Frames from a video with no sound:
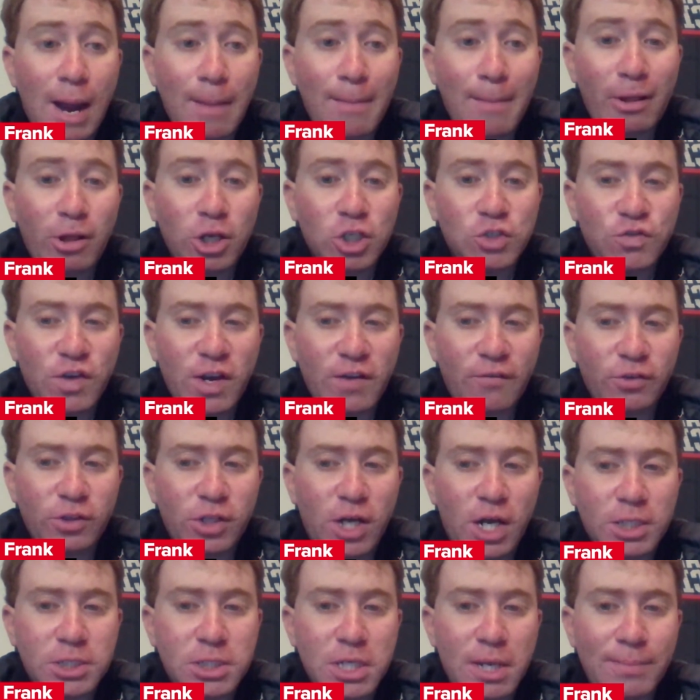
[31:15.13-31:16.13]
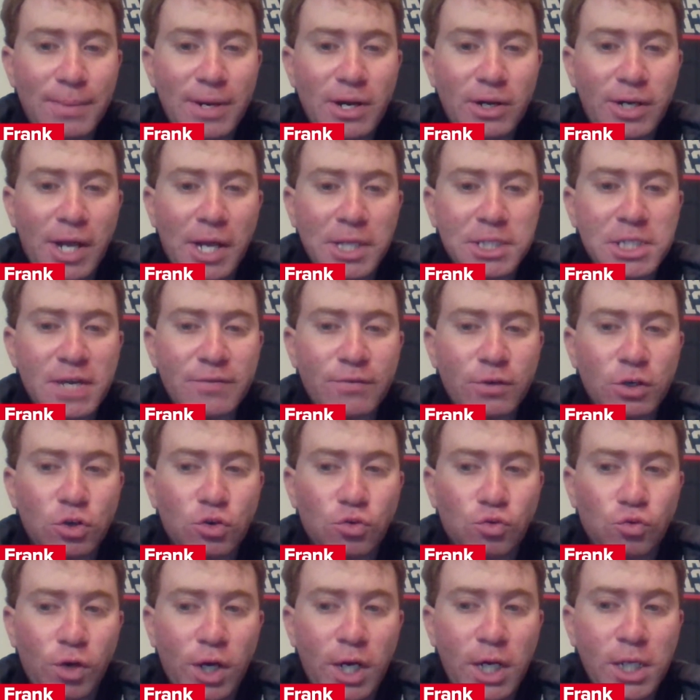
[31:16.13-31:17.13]
I'm Alex Frank for Locked On Bearcats. Have
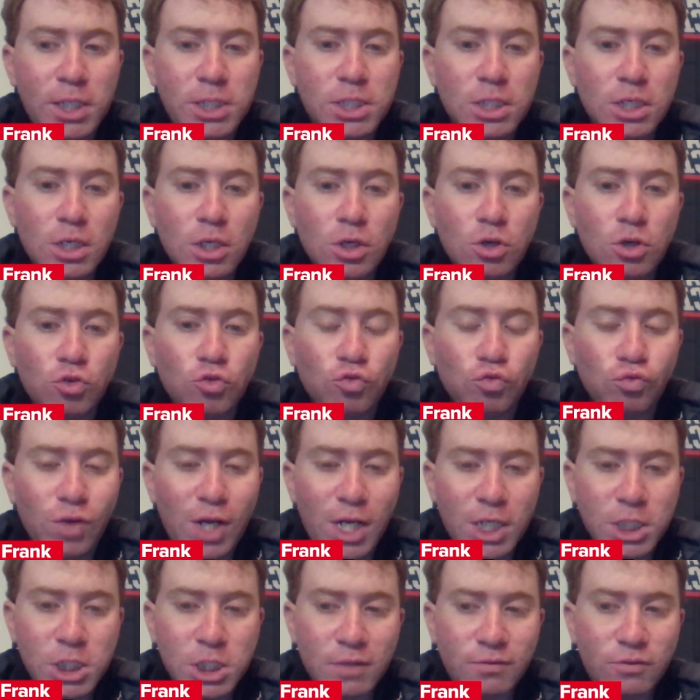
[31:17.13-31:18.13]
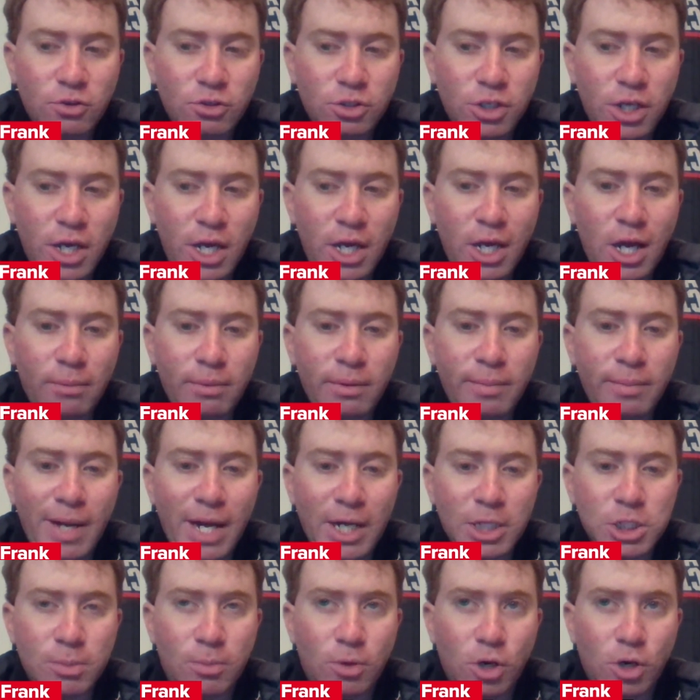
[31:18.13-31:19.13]
a great rest of your day. I'll be
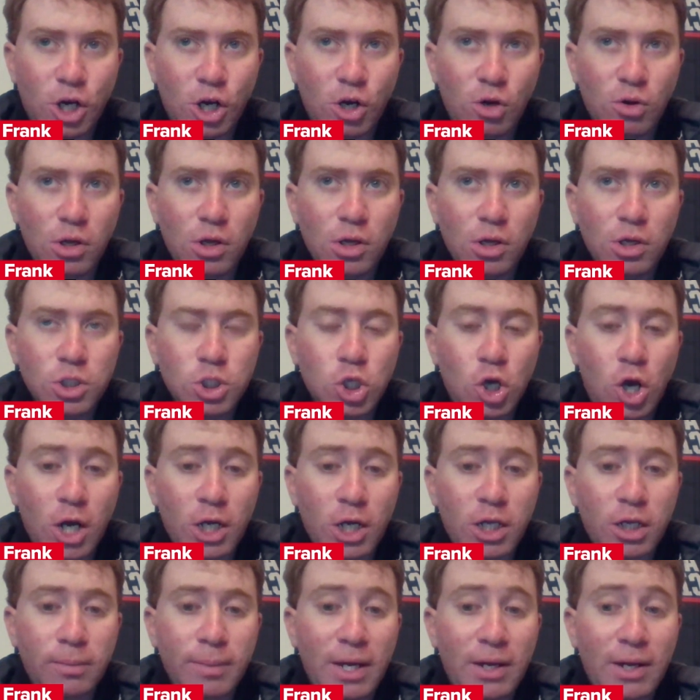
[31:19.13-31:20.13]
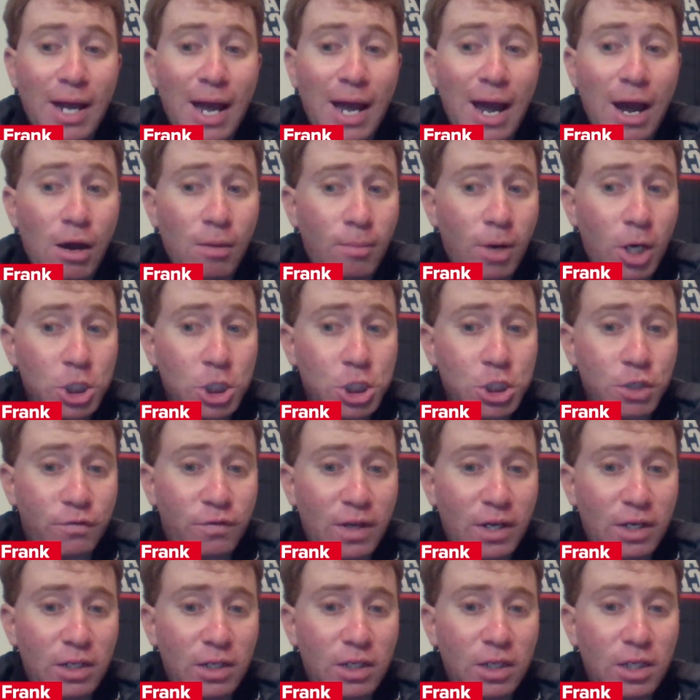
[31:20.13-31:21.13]
back tomorrow talking about how much,
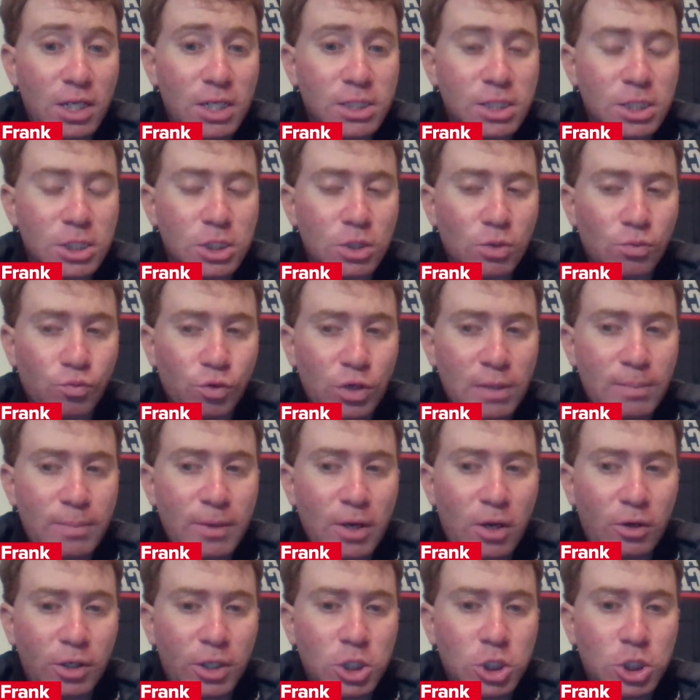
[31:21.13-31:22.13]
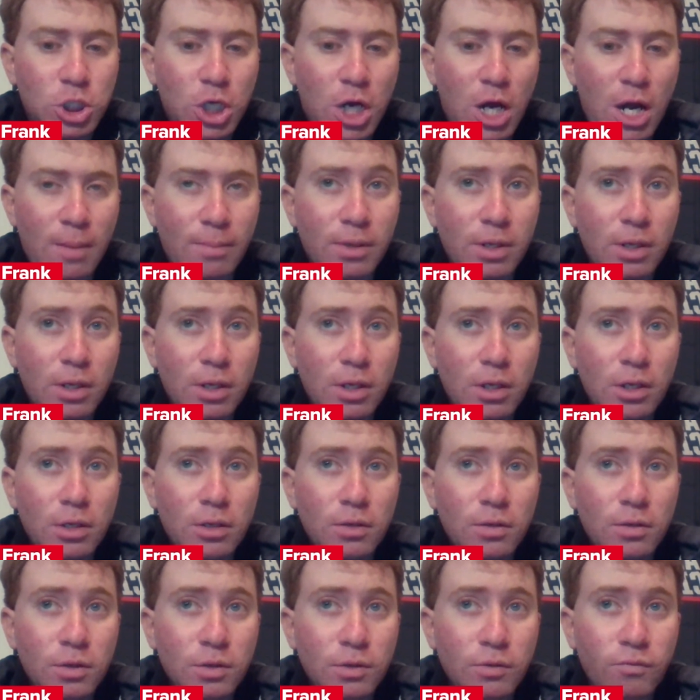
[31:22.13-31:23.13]
if any, is this a rebuilding job
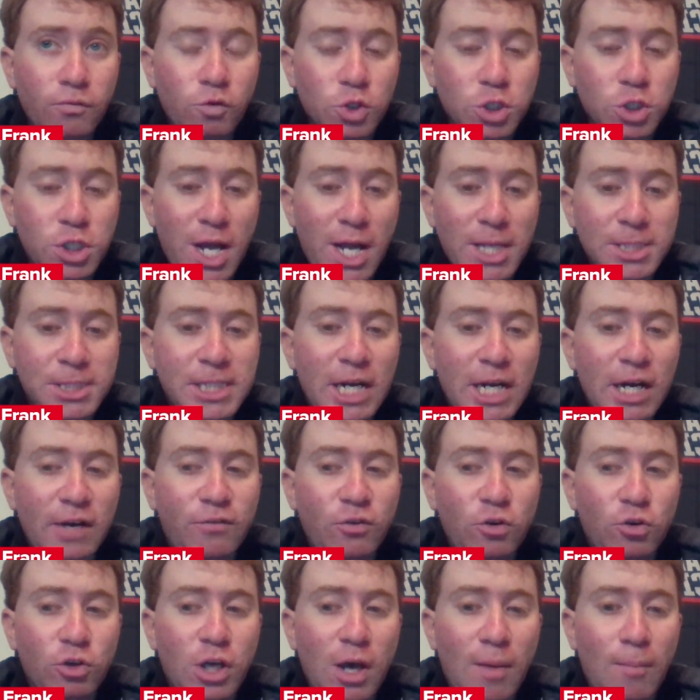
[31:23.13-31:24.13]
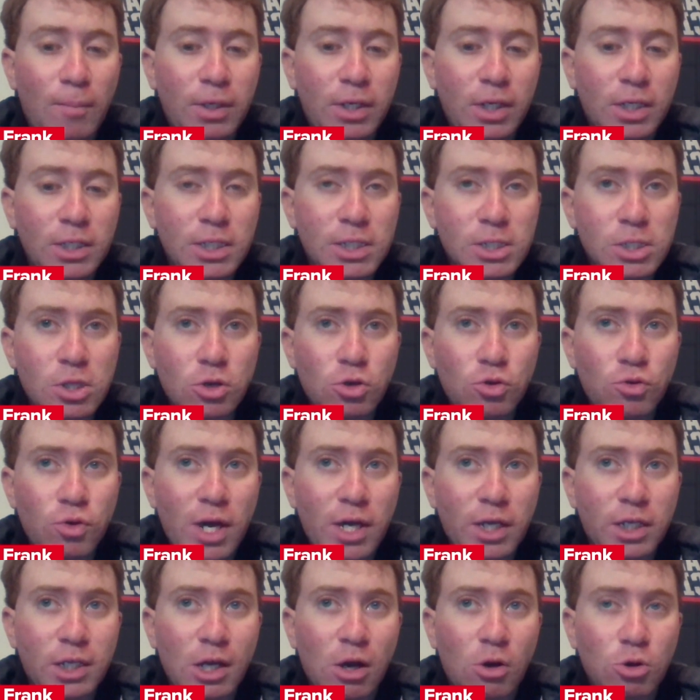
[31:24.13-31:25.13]
for Scott Satterfield coming in as the
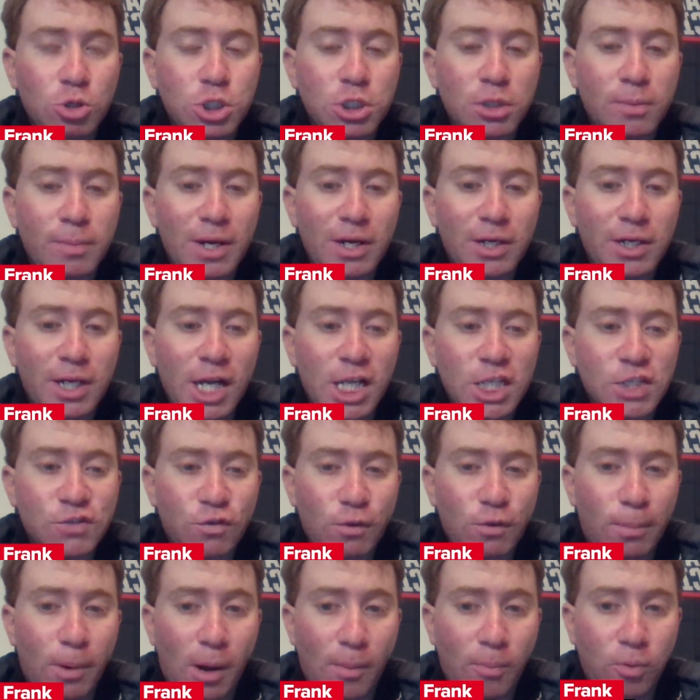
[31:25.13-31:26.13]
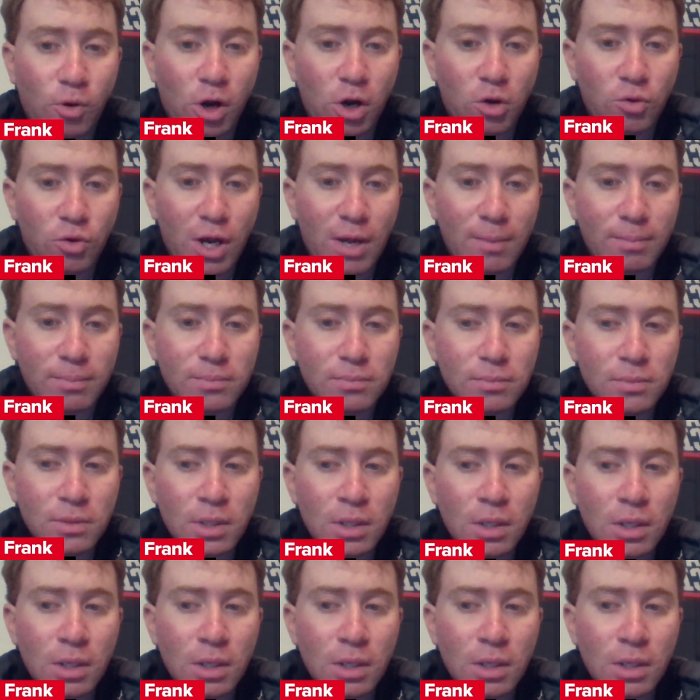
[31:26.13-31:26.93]
new head coach of the Bearcats football program.